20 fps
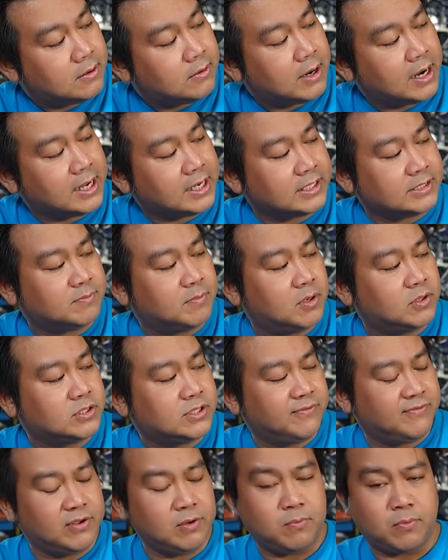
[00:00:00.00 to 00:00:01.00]
right? Because
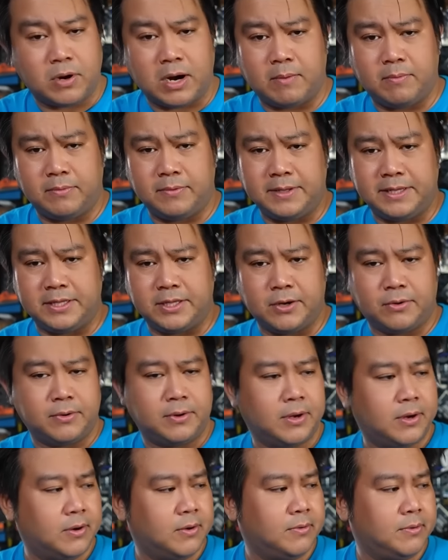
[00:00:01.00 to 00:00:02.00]
most of you probably
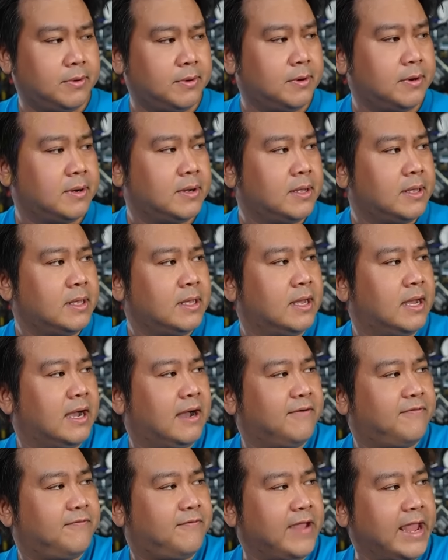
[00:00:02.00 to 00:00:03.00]
don't own
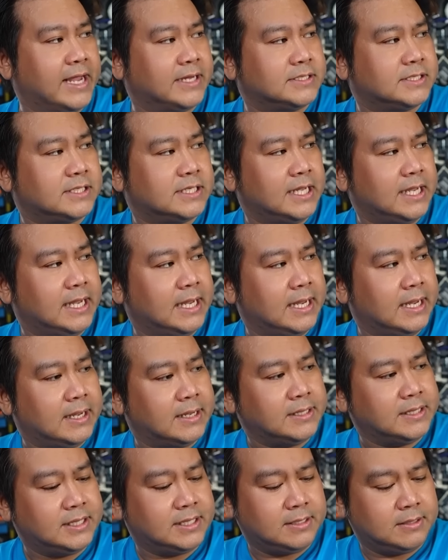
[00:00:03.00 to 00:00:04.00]
a
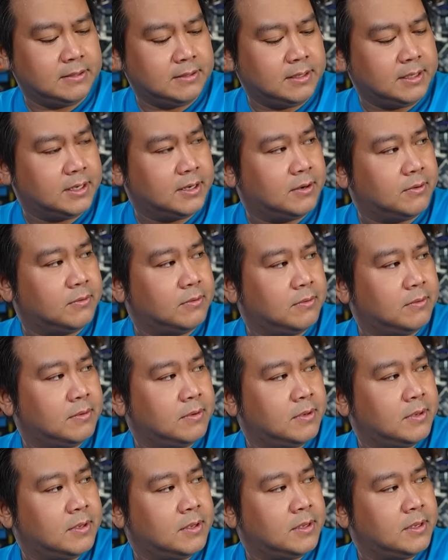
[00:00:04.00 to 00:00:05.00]
fancy, you know,
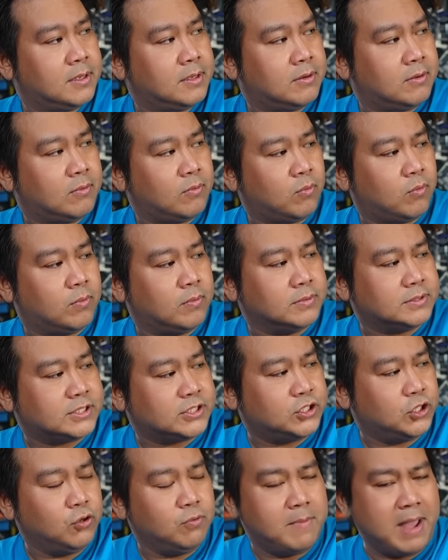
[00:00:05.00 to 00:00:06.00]

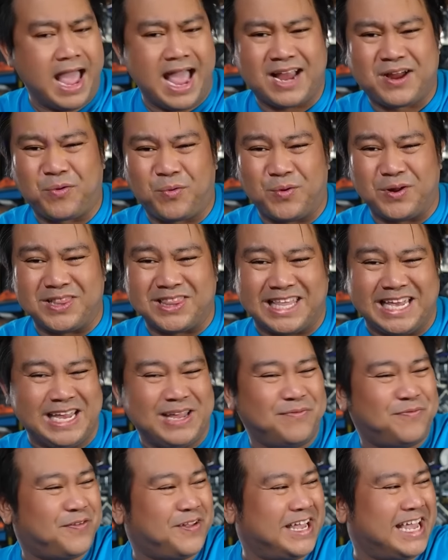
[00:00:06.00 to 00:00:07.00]
StewMac
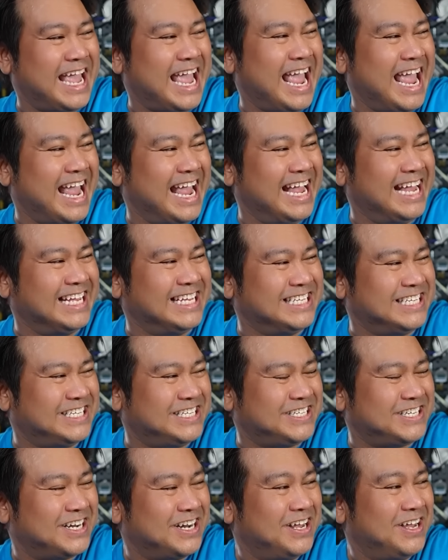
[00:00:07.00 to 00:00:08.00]
relief
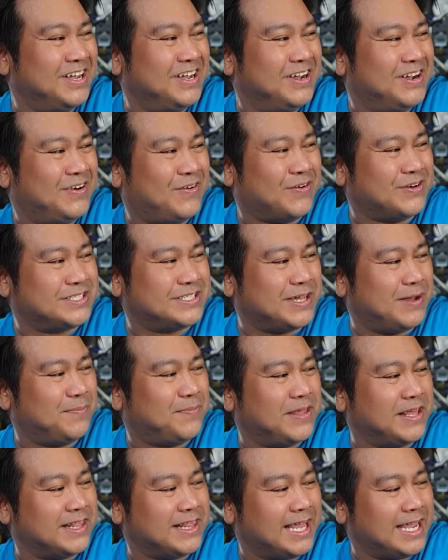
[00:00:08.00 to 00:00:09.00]
gauge or
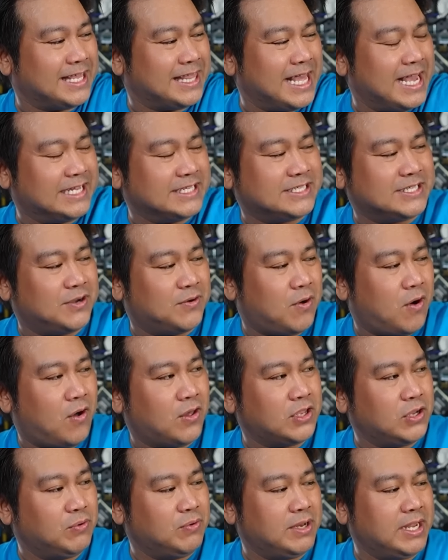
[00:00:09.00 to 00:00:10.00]
something like that. So
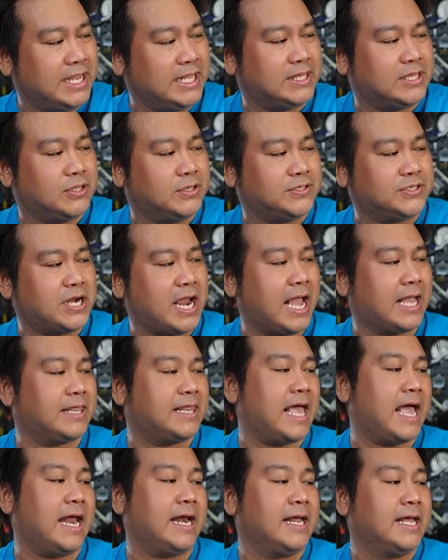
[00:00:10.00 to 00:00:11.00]
all you need to
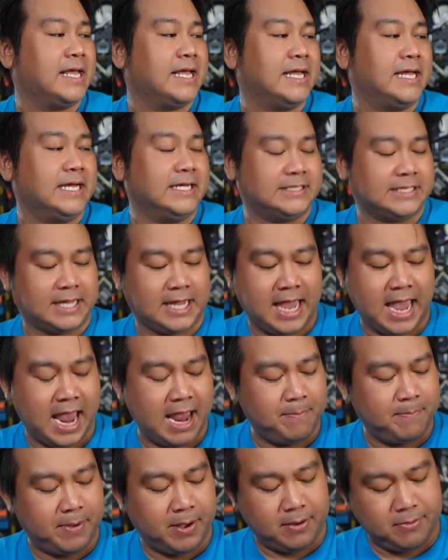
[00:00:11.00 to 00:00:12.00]
check that is a
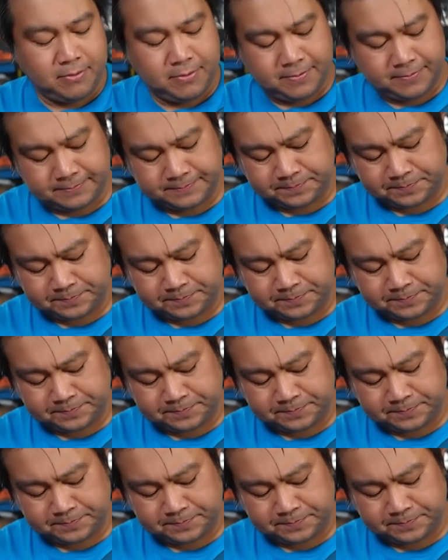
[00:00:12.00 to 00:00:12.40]
capo.